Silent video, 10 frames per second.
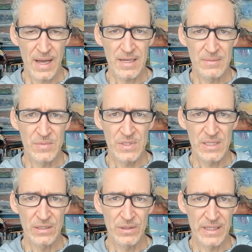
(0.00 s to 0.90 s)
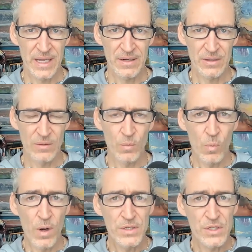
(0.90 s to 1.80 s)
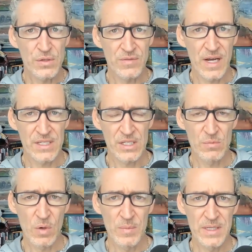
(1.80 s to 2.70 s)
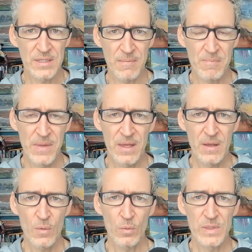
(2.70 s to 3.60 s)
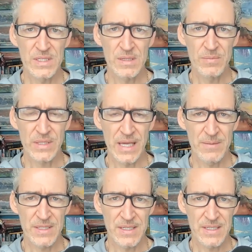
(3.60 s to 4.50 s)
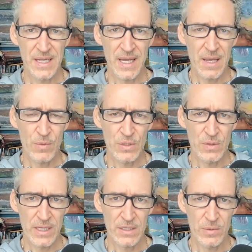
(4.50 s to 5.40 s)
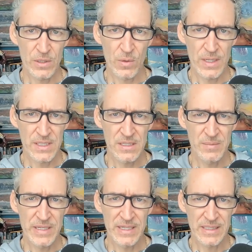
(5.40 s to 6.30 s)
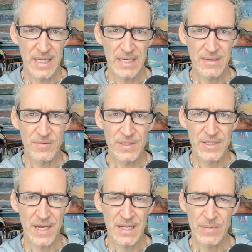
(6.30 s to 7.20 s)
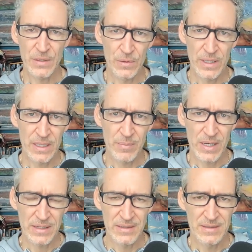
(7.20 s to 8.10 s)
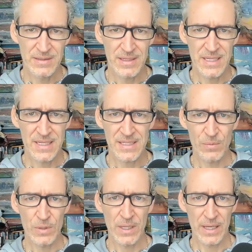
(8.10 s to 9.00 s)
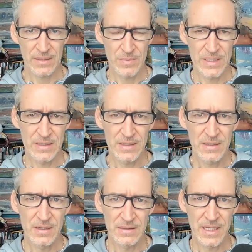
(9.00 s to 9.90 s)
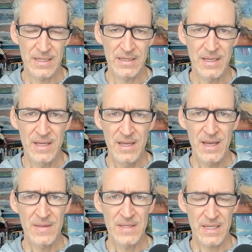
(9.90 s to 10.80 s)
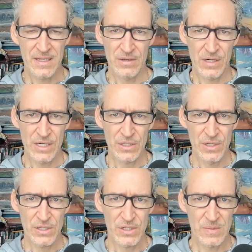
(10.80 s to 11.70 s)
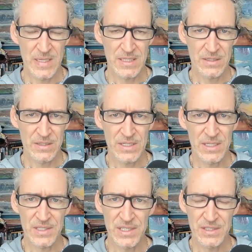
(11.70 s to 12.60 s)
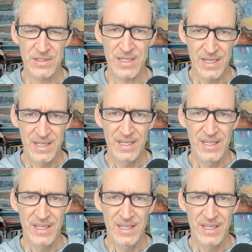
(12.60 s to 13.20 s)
items that you'll encounter once you've got some momentum will be simply Amazon saying, Hey, would you like to request to be ungated for this item? And you click a button, say, Yes, I would like to be ungated. And they say, Congratulations, based on your sales history,